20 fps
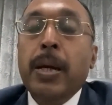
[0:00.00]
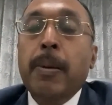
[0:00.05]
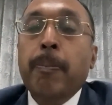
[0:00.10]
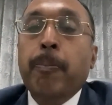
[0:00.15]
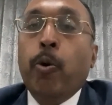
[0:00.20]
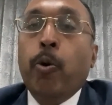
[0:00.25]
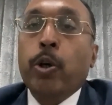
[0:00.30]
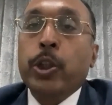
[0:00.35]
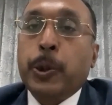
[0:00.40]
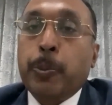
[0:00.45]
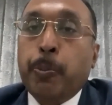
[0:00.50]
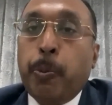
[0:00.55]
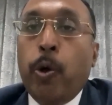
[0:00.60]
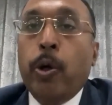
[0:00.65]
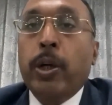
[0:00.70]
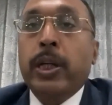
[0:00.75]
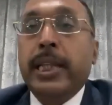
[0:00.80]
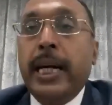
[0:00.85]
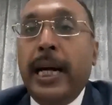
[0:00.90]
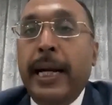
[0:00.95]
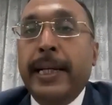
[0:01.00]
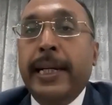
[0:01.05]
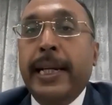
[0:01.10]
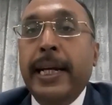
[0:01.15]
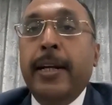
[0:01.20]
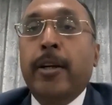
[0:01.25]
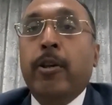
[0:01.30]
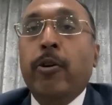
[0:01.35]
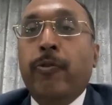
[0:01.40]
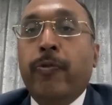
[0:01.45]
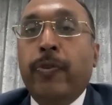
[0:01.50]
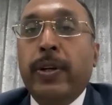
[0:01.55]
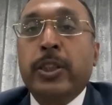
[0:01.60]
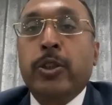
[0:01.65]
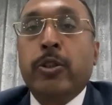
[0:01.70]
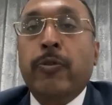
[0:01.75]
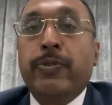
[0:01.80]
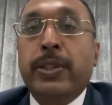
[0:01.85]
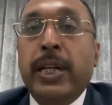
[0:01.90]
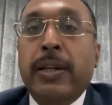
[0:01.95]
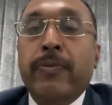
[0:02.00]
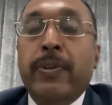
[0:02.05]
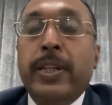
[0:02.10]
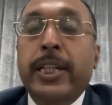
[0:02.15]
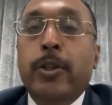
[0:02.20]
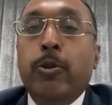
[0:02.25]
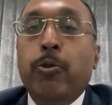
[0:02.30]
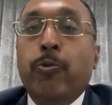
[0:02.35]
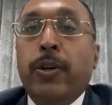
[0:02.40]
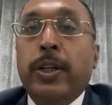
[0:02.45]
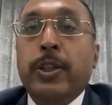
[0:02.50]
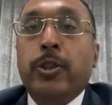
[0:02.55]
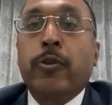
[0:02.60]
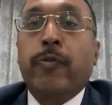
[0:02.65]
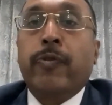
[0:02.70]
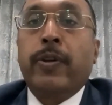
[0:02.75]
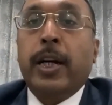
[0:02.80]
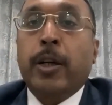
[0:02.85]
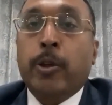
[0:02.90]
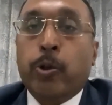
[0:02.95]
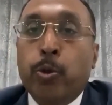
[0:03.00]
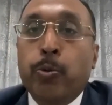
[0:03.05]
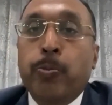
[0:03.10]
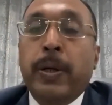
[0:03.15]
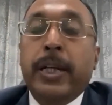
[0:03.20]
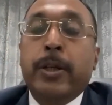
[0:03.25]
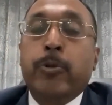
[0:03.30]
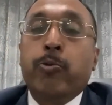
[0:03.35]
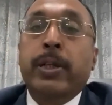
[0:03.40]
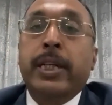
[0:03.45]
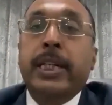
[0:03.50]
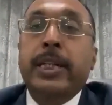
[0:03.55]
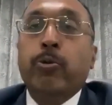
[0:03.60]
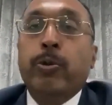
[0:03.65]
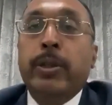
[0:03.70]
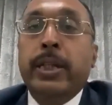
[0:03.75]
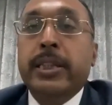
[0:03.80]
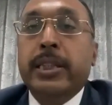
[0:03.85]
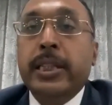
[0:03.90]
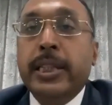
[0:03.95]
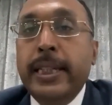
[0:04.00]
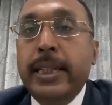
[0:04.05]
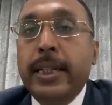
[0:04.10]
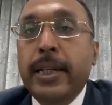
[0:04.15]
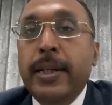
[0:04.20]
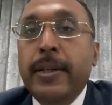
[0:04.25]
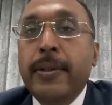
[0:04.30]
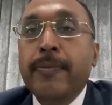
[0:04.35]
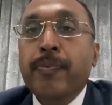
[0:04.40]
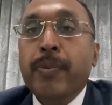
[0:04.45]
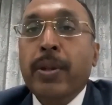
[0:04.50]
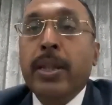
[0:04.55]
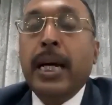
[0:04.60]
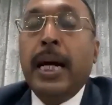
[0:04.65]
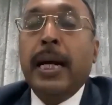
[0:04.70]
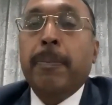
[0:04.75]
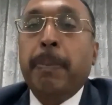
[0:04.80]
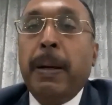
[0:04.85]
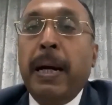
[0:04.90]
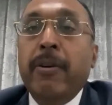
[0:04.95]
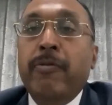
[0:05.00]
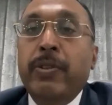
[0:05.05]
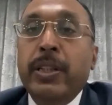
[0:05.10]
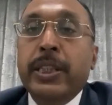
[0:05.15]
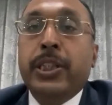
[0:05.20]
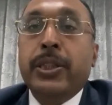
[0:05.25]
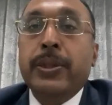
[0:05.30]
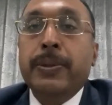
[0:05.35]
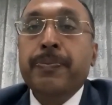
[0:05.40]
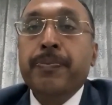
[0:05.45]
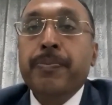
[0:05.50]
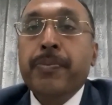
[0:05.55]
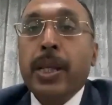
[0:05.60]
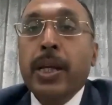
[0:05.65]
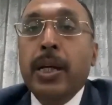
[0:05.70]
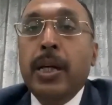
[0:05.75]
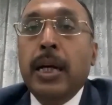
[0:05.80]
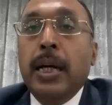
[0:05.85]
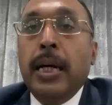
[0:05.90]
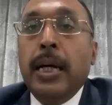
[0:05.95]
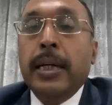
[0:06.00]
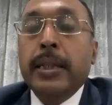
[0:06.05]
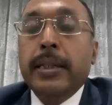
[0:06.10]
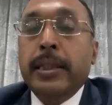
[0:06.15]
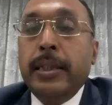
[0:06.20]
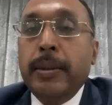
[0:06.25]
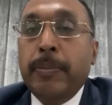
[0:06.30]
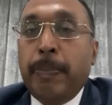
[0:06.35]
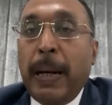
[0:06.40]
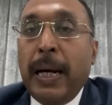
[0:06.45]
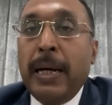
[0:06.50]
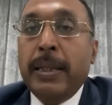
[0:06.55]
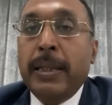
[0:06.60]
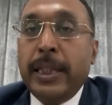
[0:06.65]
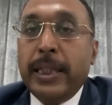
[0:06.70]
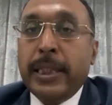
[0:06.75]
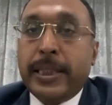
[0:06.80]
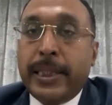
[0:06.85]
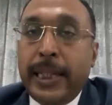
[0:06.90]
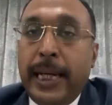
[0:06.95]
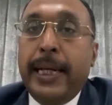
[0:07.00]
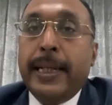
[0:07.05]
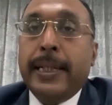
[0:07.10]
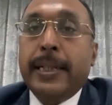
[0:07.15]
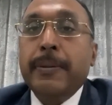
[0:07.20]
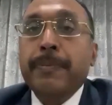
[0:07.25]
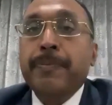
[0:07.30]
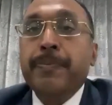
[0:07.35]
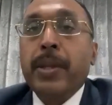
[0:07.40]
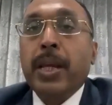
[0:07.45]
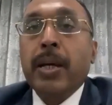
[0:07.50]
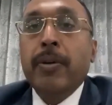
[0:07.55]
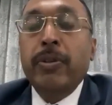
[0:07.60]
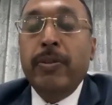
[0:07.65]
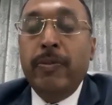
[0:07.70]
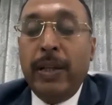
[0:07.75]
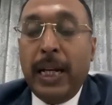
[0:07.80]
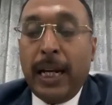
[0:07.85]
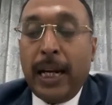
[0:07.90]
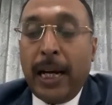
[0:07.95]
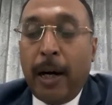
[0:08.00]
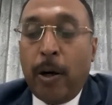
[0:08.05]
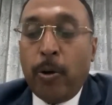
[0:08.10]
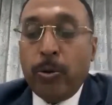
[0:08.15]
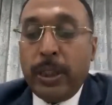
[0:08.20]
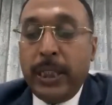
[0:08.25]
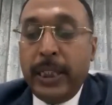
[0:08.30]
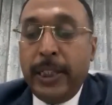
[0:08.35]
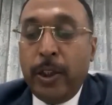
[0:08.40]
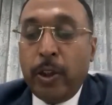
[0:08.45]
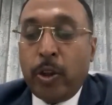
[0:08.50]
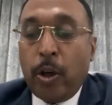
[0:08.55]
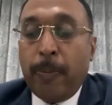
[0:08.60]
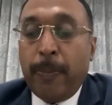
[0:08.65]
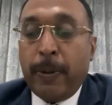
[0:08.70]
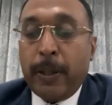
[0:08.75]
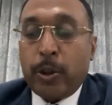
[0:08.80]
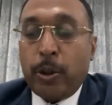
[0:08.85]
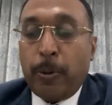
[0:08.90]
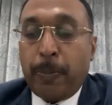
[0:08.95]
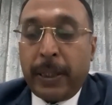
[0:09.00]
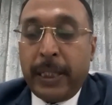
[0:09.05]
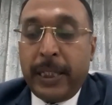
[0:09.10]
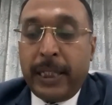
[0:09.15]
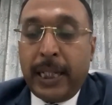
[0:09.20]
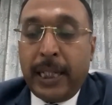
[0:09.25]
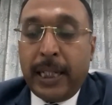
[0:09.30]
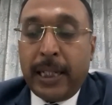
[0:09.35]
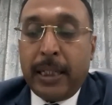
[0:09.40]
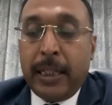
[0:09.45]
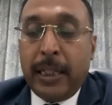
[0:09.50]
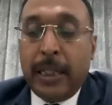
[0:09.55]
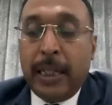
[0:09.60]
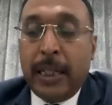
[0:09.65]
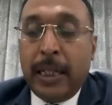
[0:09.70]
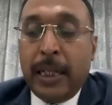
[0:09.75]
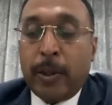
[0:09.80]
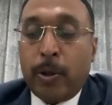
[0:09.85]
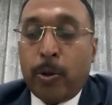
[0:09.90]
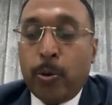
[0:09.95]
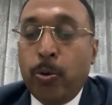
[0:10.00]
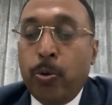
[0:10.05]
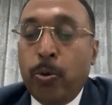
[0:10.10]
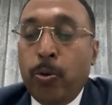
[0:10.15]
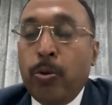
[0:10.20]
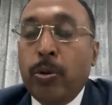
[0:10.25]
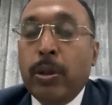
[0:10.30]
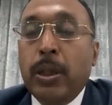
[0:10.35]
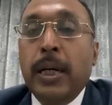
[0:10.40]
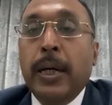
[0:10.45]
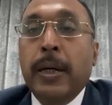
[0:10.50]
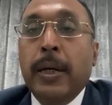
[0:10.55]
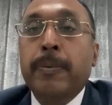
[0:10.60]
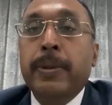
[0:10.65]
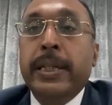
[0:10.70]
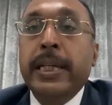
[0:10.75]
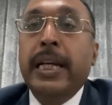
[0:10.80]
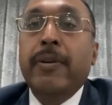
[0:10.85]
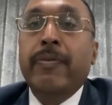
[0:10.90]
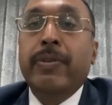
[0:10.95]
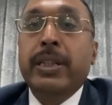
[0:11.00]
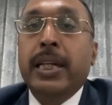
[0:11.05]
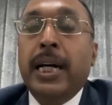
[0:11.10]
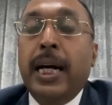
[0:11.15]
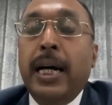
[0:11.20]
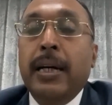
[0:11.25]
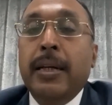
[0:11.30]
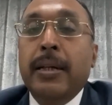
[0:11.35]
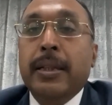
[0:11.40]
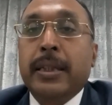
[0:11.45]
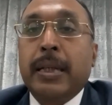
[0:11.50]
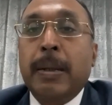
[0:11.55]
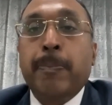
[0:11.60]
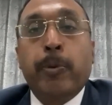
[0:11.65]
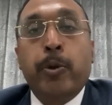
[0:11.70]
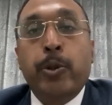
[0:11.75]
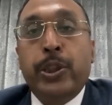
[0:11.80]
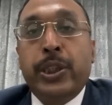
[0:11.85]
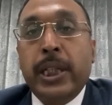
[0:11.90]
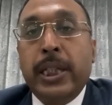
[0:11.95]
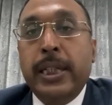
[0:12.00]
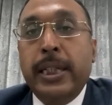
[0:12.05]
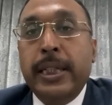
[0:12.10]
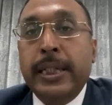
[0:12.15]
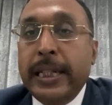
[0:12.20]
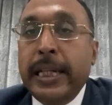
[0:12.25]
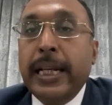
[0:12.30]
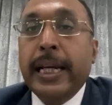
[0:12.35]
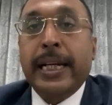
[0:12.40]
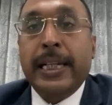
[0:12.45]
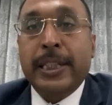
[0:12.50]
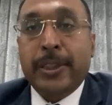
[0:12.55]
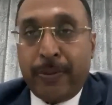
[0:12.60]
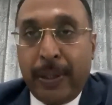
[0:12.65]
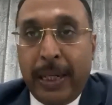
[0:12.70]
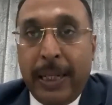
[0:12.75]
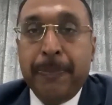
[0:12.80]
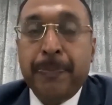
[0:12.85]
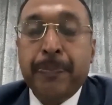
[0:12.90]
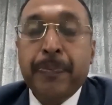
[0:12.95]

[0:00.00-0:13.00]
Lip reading: postponed that date of 1st of January to 1st of October 2023, that by which by this date we will allow the e-commerce operator to deal with the composition dealer as well.